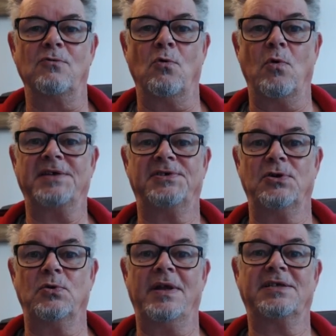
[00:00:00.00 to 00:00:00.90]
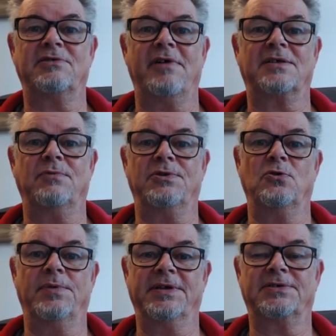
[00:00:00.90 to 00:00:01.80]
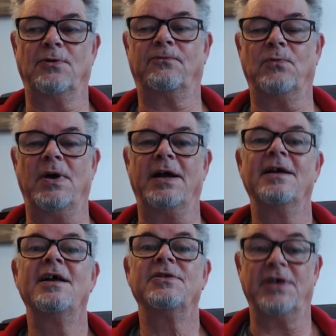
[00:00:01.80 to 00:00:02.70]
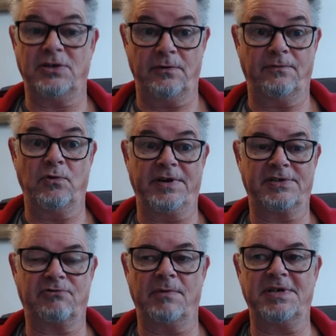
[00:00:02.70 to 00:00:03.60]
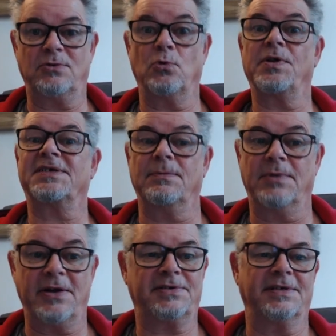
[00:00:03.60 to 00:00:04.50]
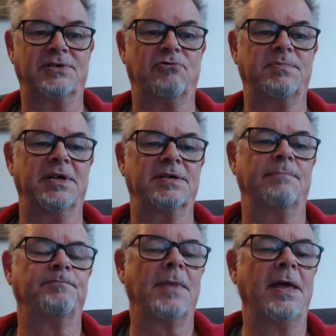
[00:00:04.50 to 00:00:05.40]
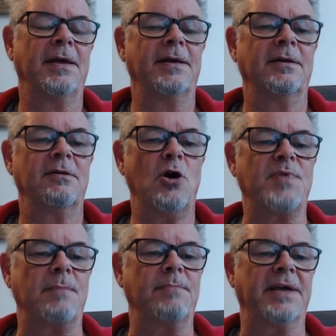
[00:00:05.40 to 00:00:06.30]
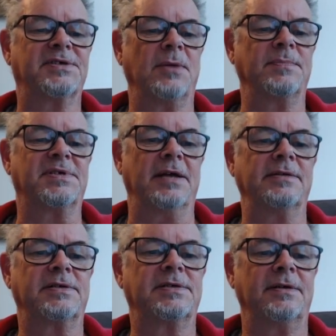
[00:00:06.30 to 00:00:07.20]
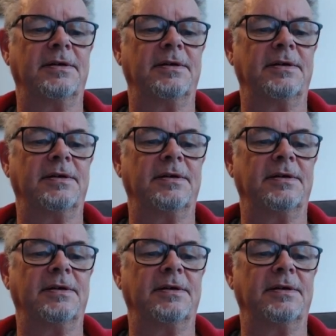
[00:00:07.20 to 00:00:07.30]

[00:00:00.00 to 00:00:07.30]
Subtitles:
or as you interact with your bit of software that you've already scripted or that someone else has scripted. Hope that makes some sense.